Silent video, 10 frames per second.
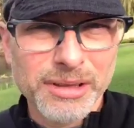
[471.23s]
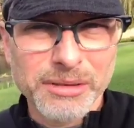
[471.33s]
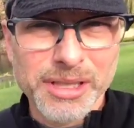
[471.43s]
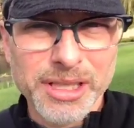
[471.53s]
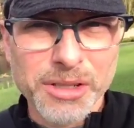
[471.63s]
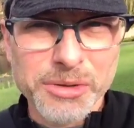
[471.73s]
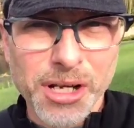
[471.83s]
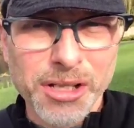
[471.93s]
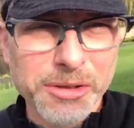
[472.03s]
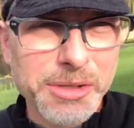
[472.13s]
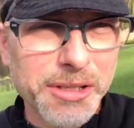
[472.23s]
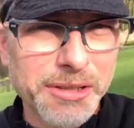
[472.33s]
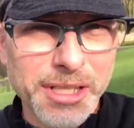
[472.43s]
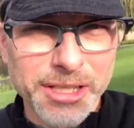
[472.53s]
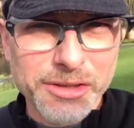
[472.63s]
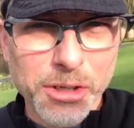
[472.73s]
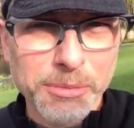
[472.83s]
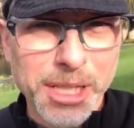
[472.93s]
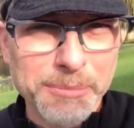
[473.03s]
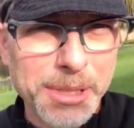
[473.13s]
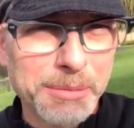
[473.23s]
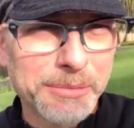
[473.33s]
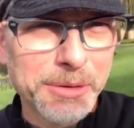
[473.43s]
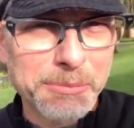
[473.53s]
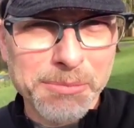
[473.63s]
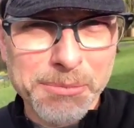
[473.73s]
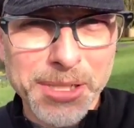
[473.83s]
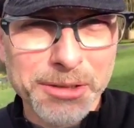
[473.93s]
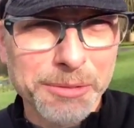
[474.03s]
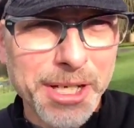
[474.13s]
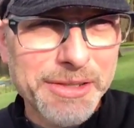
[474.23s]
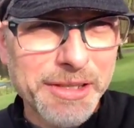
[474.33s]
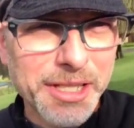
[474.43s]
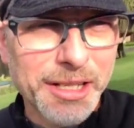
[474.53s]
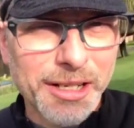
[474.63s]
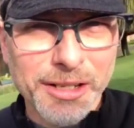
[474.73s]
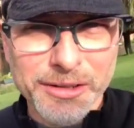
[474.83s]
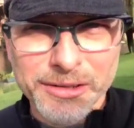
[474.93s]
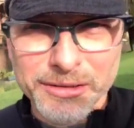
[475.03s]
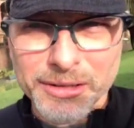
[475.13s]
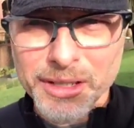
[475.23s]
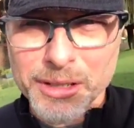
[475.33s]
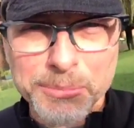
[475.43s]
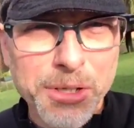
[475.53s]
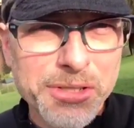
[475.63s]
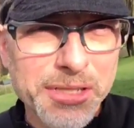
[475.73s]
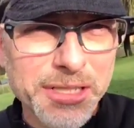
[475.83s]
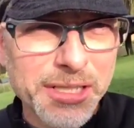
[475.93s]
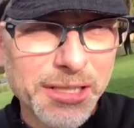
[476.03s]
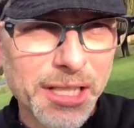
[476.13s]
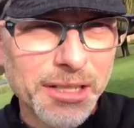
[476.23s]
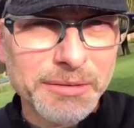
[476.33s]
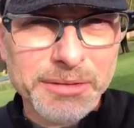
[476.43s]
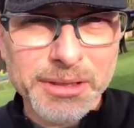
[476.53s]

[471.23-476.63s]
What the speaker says: And then all those other things. Don't blame people for being the race that they are, the person that they love.